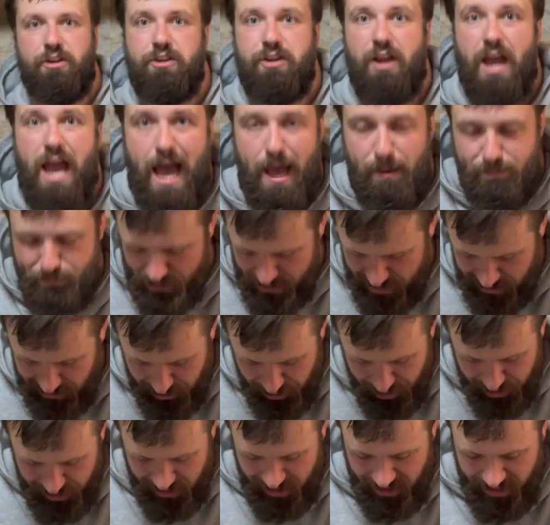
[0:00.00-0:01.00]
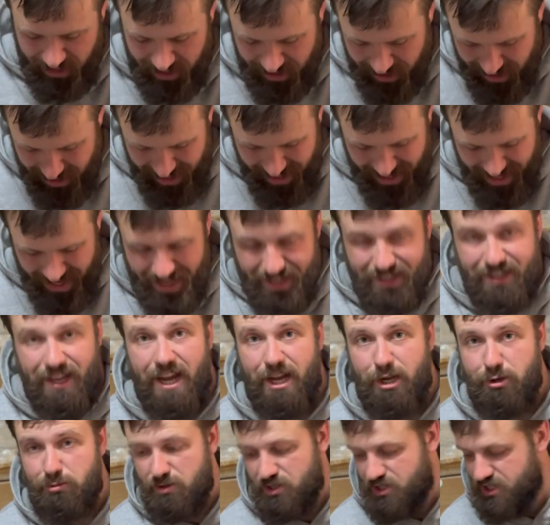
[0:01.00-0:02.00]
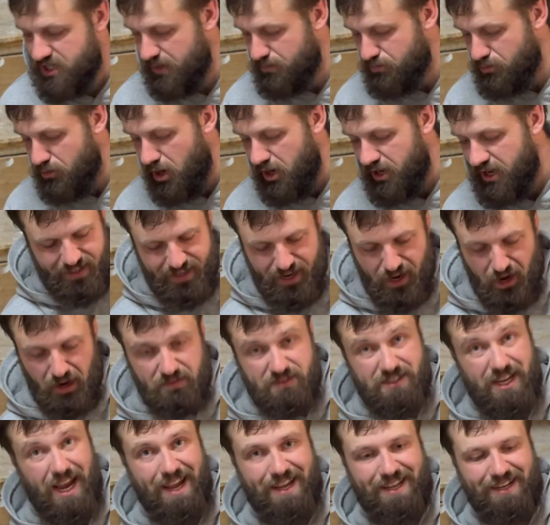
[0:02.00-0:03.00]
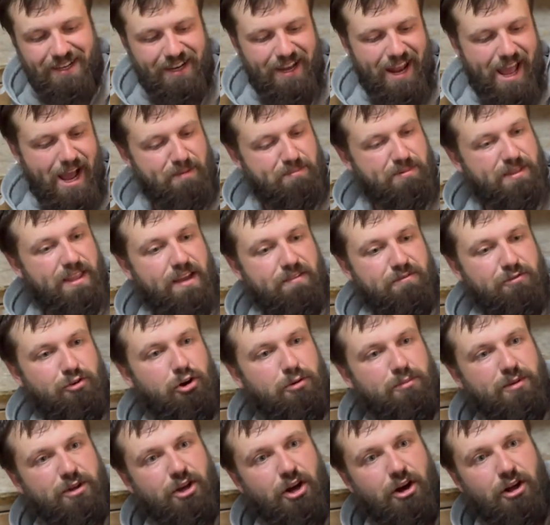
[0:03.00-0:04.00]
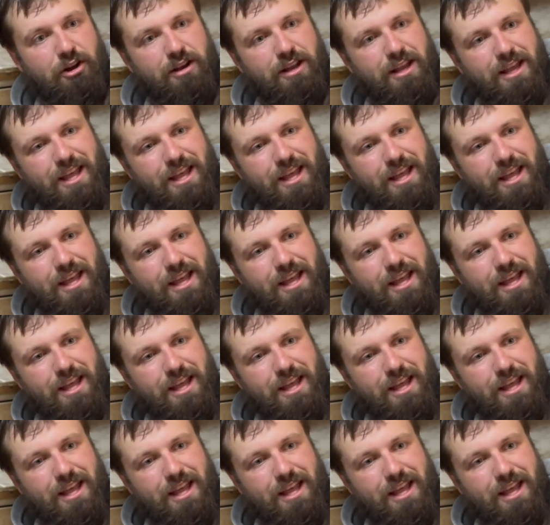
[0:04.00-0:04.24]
you absolutely need a Recipro. Now I've taken it out, but they've normally got